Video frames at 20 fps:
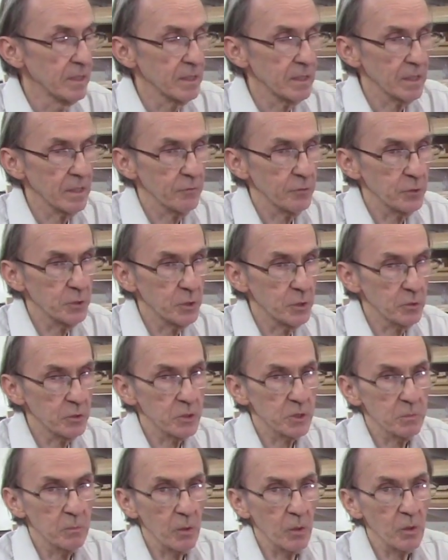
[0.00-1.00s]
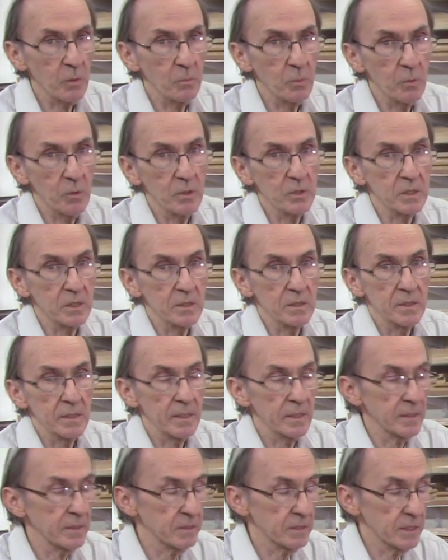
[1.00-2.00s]
If you're doing smaller boards,
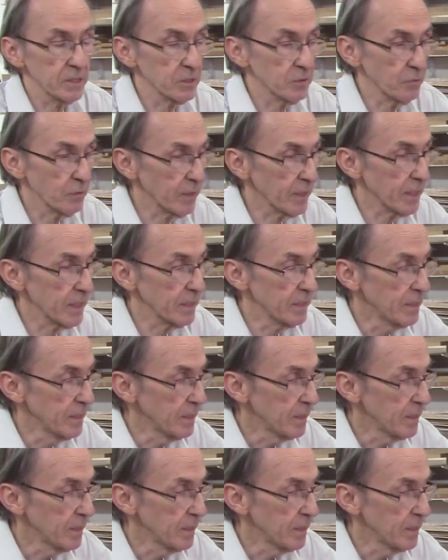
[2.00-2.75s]
it's fine.